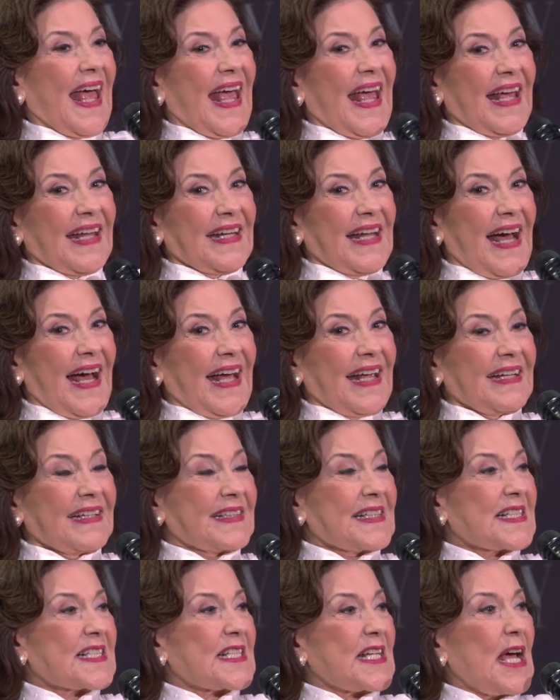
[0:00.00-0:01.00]
And I
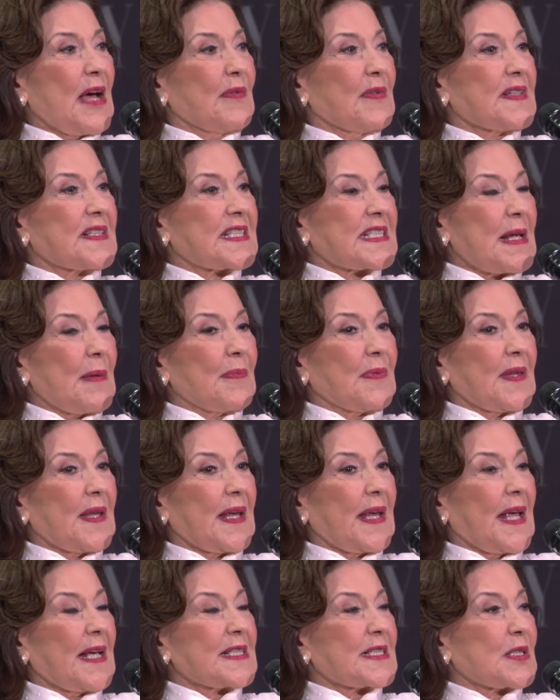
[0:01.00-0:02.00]
discovered
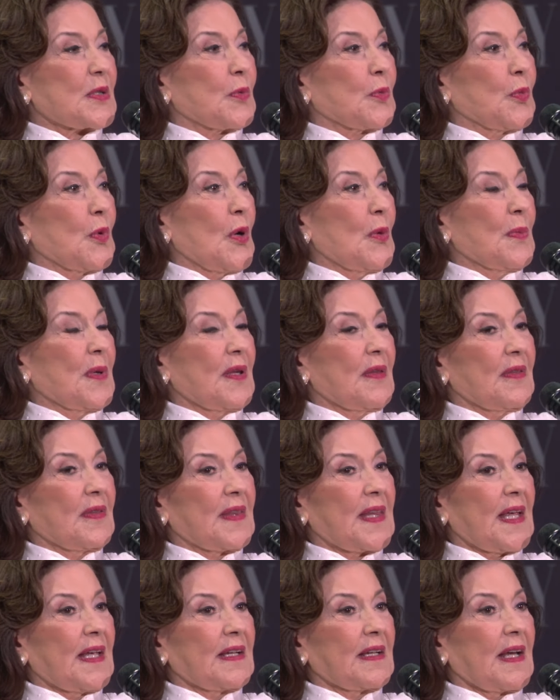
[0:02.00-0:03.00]
something as a woman
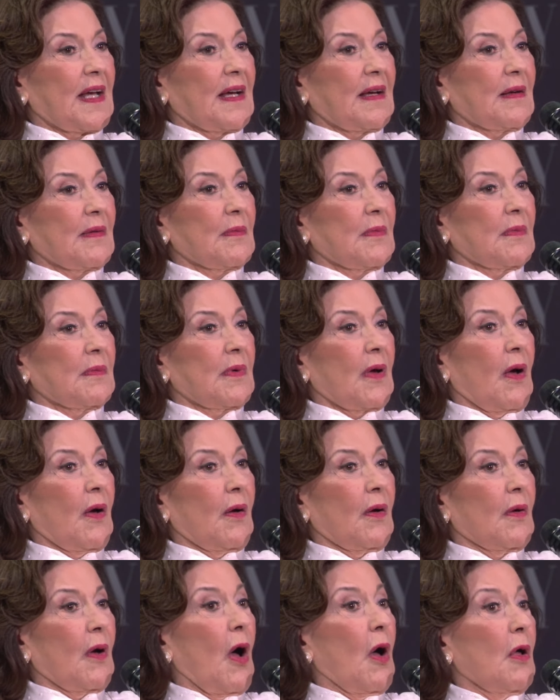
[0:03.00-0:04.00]
that
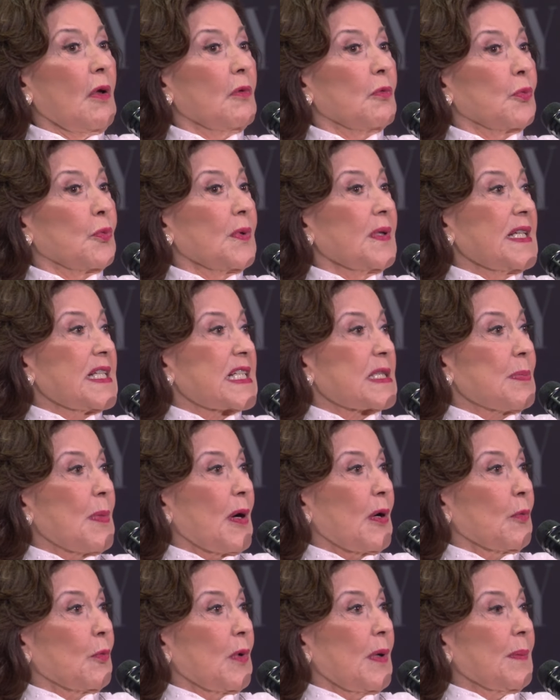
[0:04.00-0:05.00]
all really
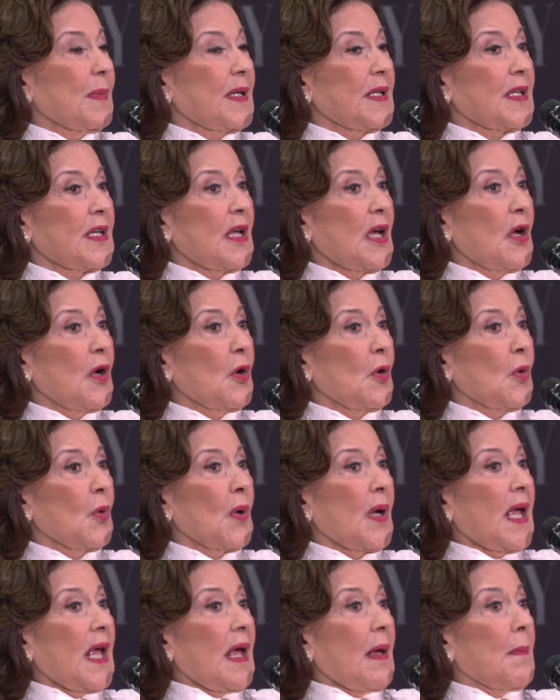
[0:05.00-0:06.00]
smart women
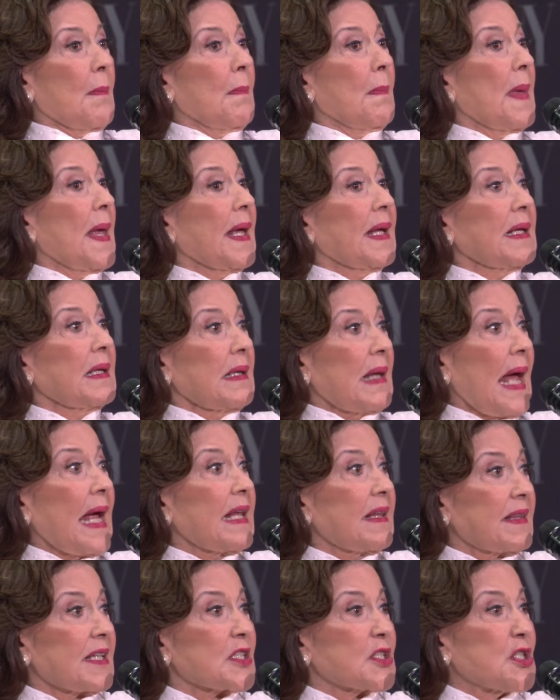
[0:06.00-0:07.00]
know: men
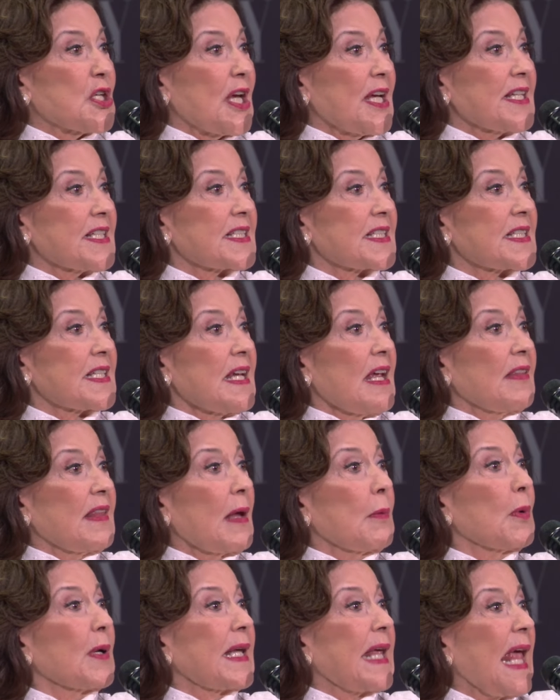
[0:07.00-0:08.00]
like the chase.
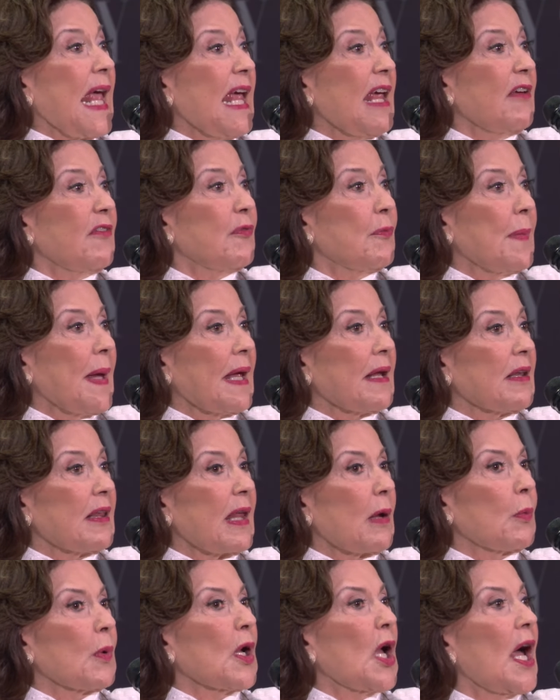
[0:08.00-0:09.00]
They were cavemen,
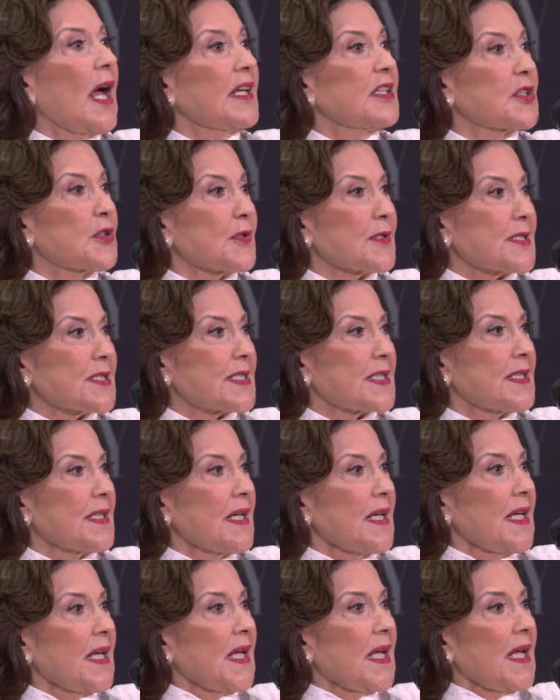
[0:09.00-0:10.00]
they were hunters.
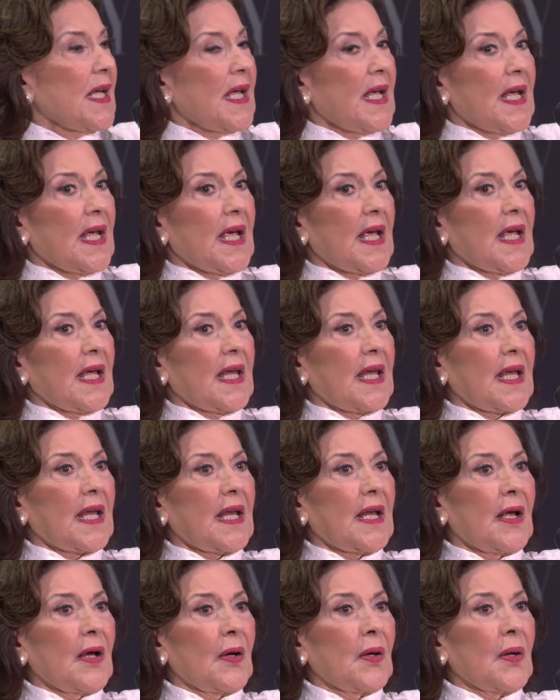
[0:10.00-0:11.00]
You
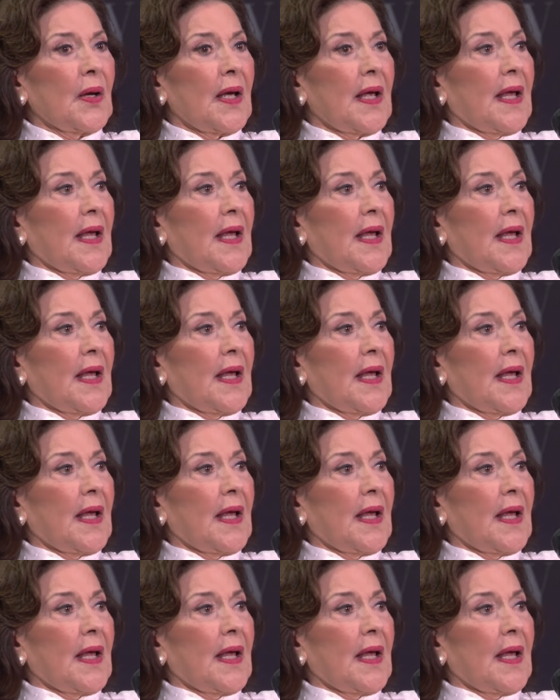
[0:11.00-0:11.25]
know?